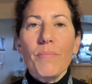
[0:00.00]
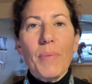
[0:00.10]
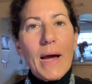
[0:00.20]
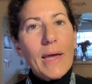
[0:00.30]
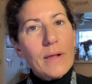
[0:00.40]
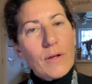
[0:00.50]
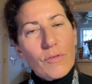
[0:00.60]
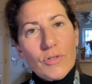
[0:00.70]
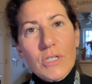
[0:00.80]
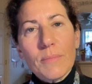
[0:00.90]
buy out
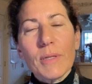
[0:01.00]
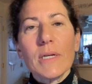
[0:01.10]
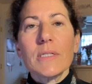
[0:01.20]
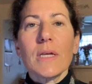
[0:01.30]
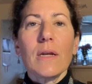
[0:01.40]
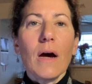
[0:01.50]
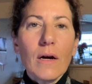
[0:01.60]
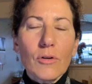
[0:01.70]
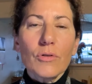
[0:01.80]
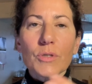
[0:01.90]
other siblings, and
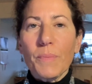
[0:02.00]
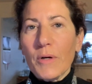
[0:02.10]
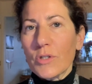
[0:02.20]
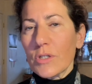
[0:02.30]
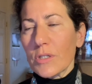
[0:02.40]
uncles purchase